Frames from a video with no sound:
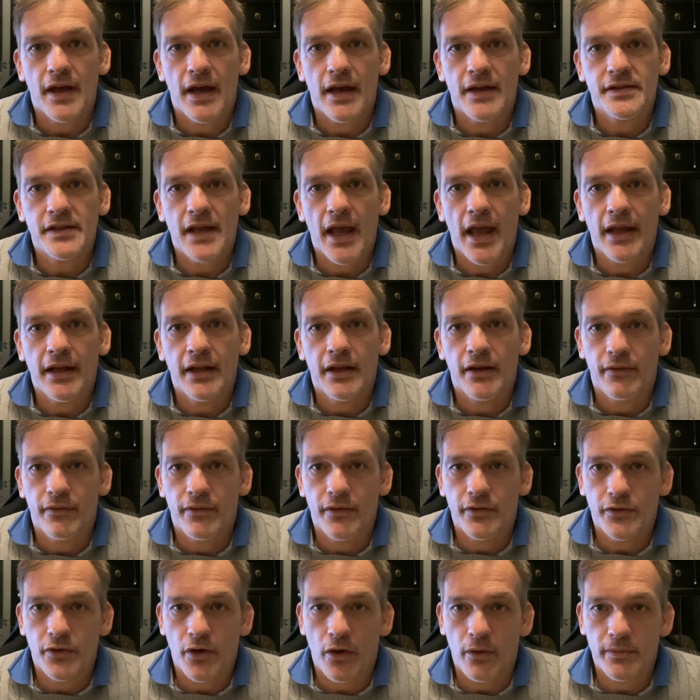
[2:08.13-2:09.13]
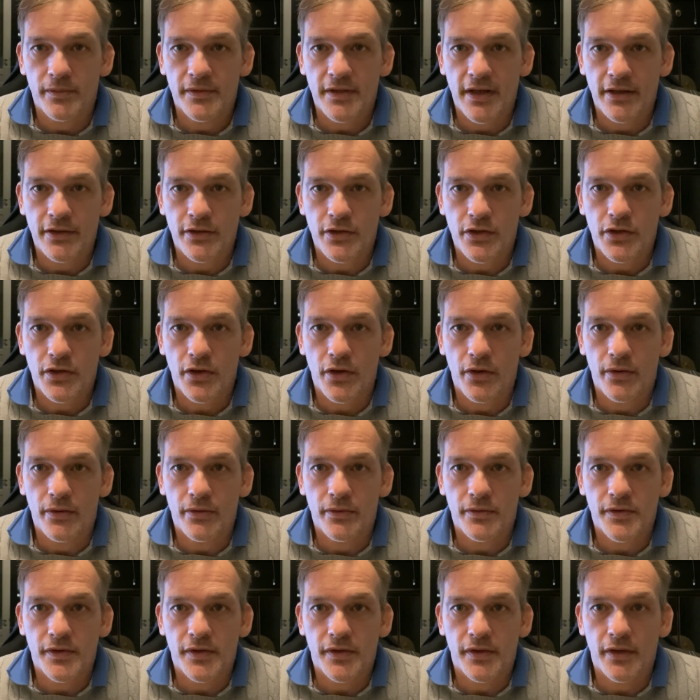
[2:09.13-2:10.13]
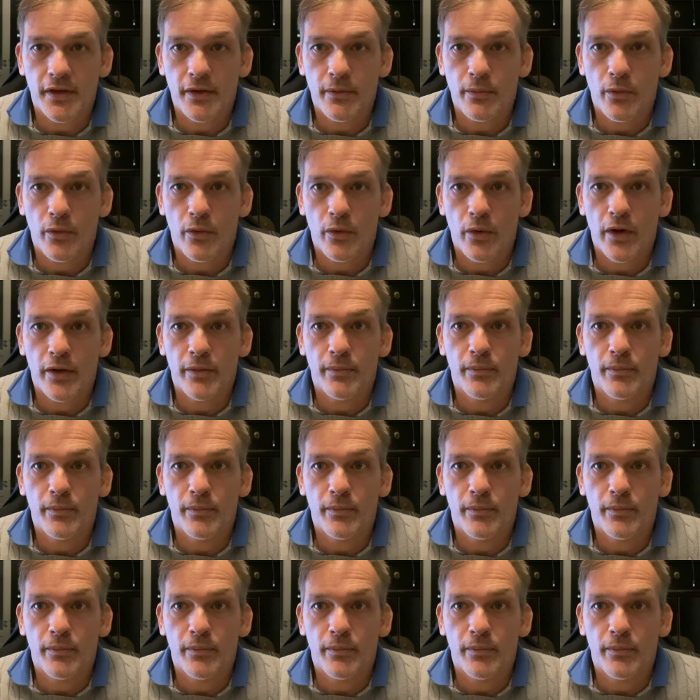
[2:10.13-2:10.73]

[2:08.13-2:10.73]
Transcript: as any of the top 10 shows. The number 1